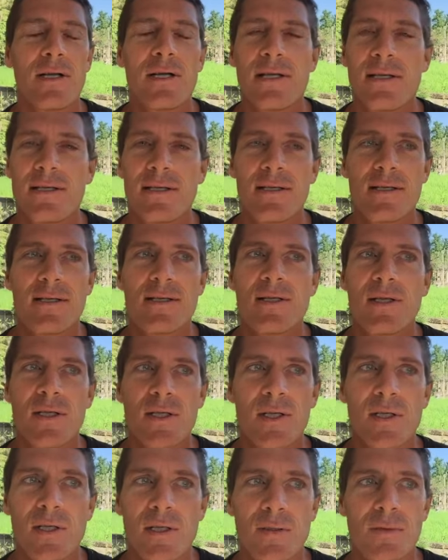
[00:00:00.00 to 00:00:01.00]
is
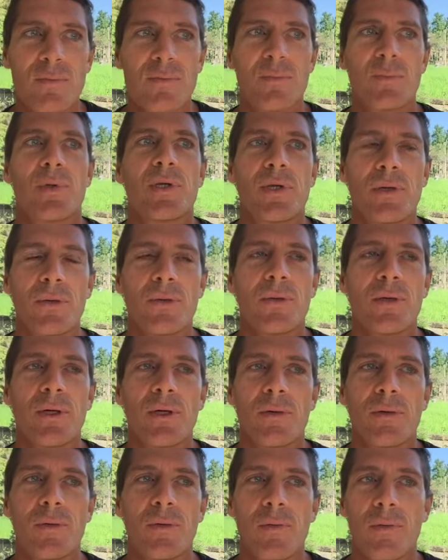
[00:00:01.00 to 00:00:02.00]
just
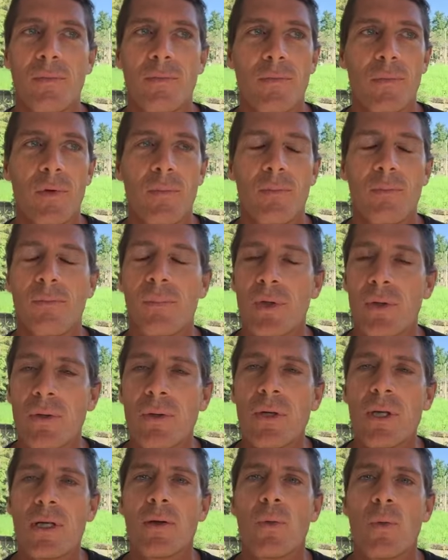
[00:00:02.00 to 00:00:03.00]
pure
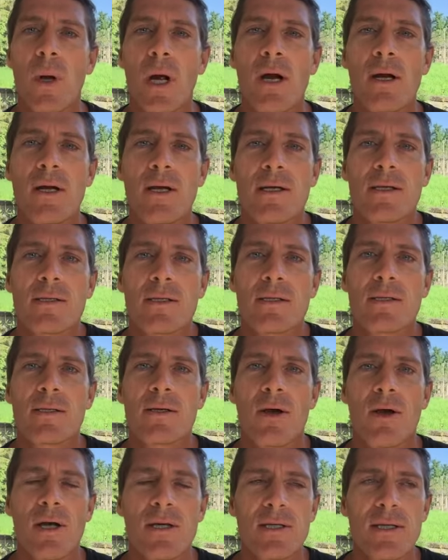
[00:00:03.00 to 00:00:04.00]
beauty, awareness,
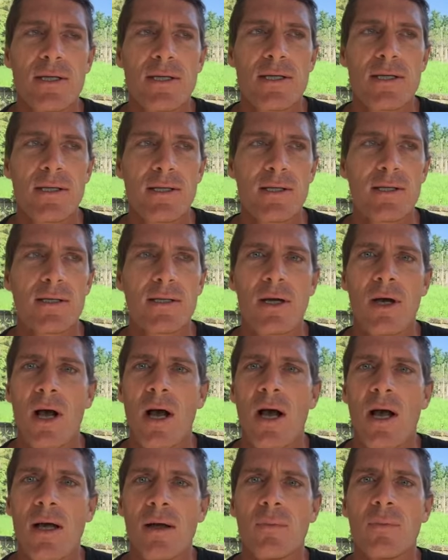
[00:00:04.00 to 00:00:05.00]
consciousness,
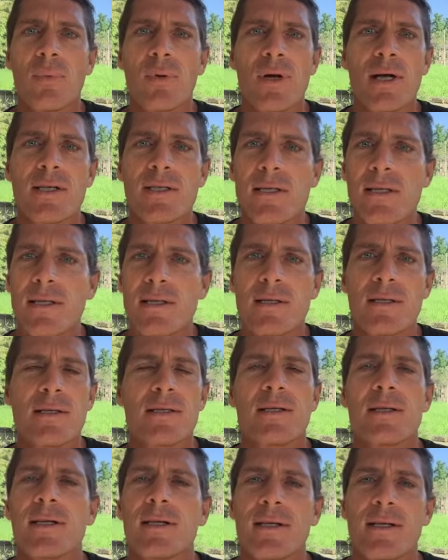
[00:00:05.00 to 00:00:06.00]
God,
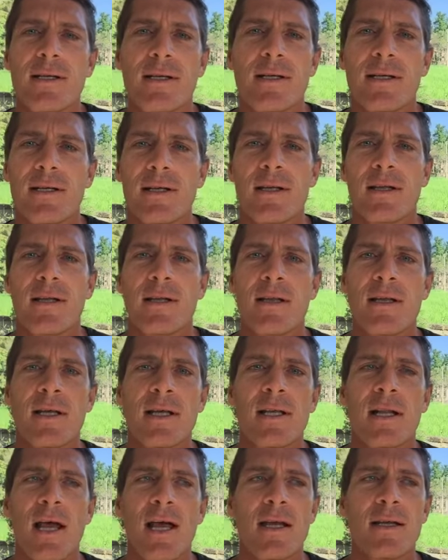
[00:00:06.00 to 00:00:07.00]
presence.
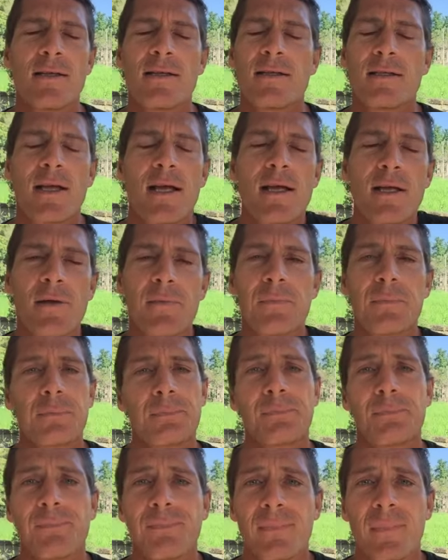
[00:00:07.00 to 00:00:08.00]
The enlightened state
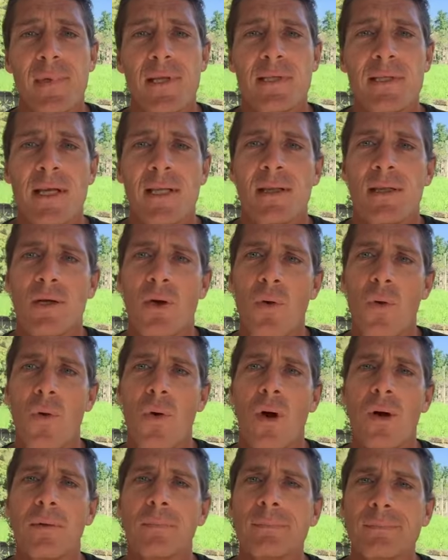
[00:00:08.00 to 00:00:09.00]
is at the
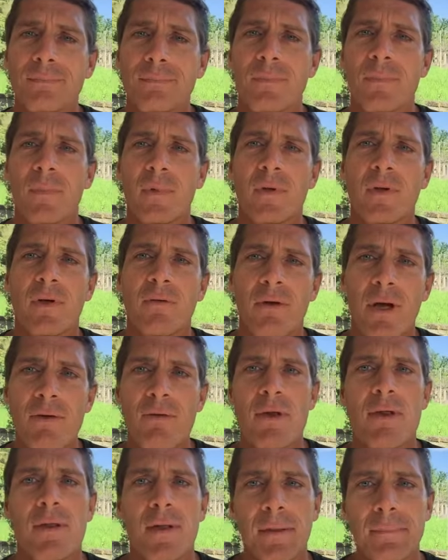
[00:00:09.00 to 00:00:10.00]
core of
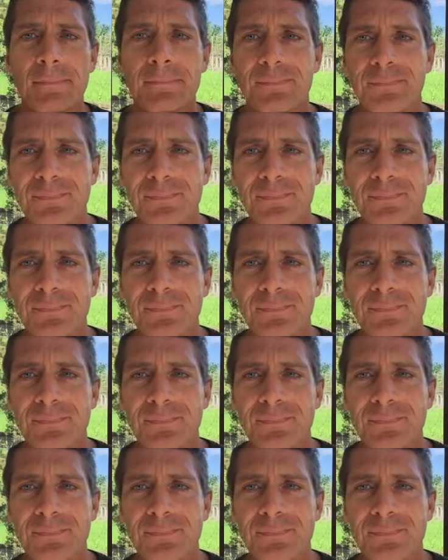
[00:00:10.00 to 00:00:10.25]
everything.